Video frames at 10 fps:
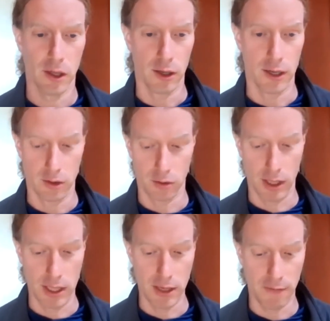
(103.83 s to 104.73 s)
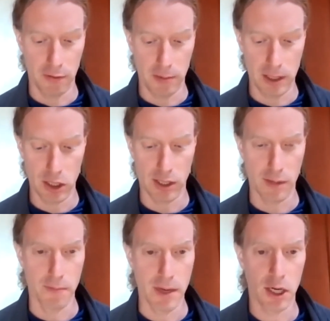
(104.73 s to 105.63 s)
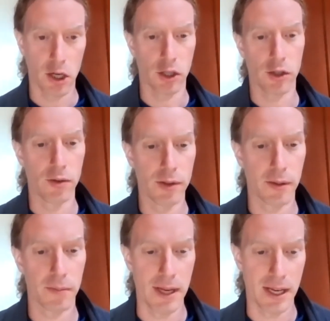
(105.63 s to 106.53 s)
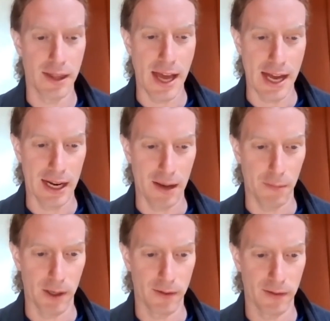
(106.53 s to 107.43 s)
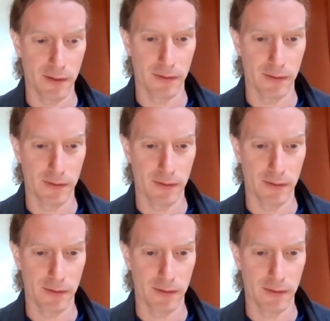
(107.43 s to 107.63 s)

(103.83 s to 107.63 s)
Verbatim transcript: All right, so we're gonna give everybody just a minute or two to make that happen.